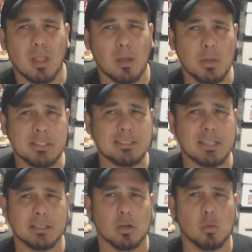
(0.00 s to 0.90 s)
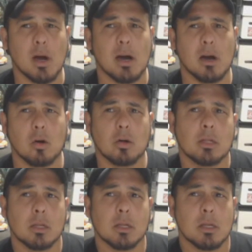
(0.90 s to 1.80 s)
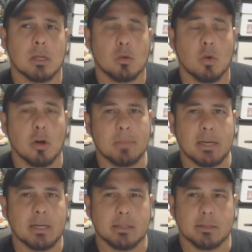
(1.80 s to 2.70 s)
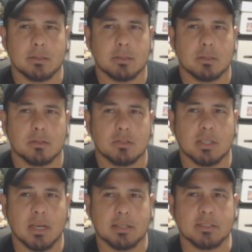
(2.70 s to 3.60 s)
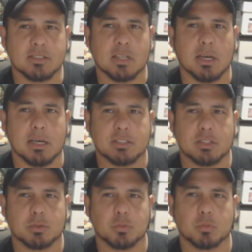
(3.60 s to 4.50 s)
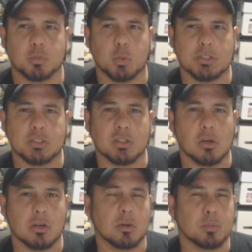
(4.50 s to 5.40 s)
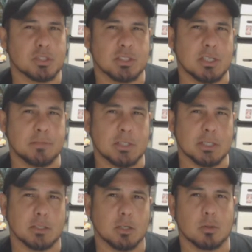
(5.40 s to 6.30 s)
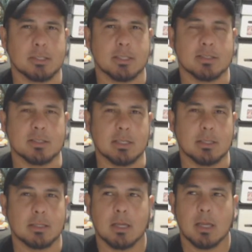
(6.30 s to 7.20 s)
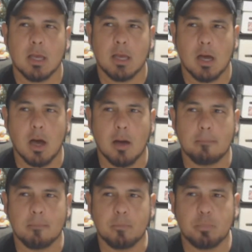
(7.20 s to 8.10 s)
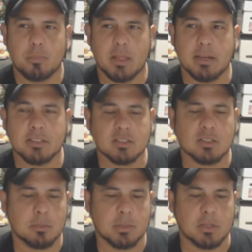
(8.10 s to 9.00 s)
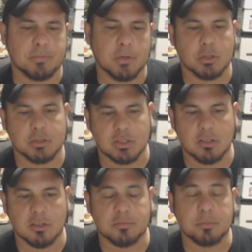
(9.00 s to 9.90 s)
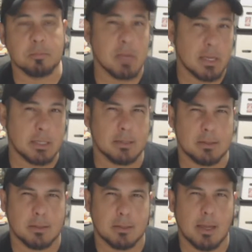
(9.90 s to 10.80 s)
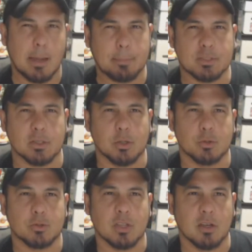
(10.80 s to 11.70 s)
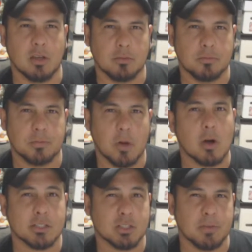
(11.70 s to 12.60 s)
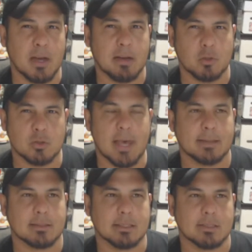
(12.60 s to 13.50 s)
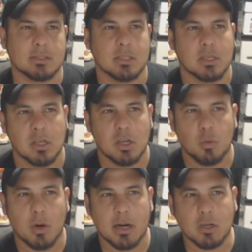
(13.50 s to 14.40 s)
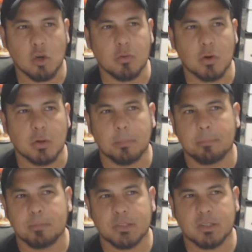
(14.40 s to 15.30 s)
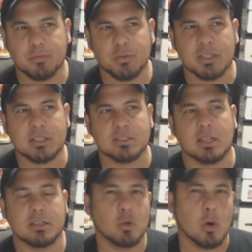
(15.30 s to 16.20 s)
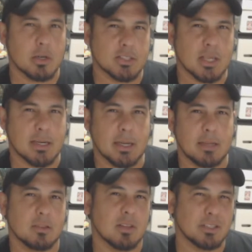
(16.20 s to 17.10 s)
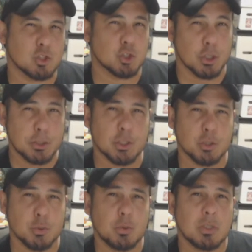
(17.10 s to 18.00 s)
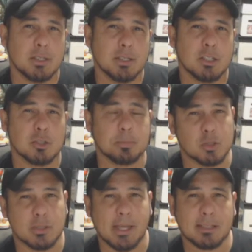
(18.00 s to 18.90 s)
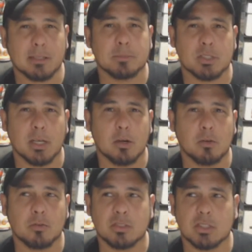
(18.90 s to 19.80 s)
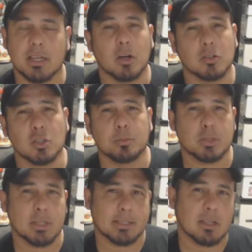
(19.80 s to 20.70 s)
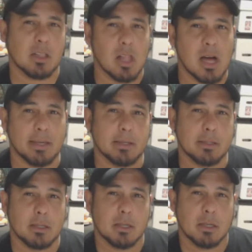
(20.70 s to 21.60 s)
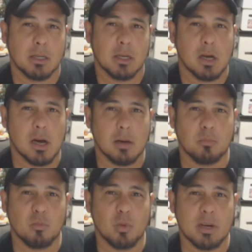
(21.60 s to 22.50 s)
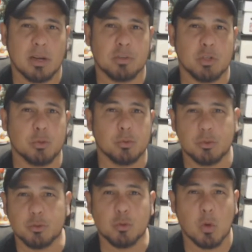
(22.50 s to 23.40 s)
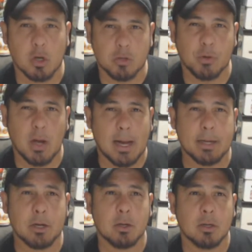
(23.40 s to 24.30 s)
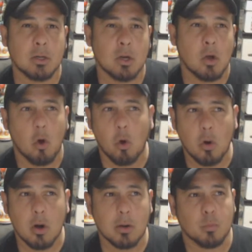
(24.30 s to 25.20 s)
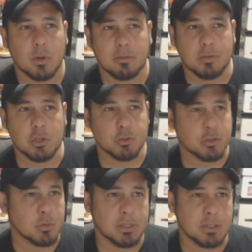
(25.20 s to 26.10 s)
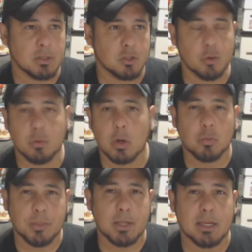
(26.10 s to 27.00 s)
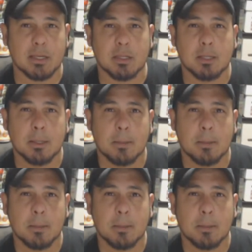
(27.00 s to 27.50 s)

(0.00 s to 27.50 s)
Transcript: want to take a little while, well, a minute, to kind of discuss what's going on with Steve Ditko and Disney. Um, and this is going to be the first of many episodes of Artist Survival Tactics, where I go over different things that new artists should do to protect themselves and also protect the client. Whenever you do work for hire or whenever you're doing your own thing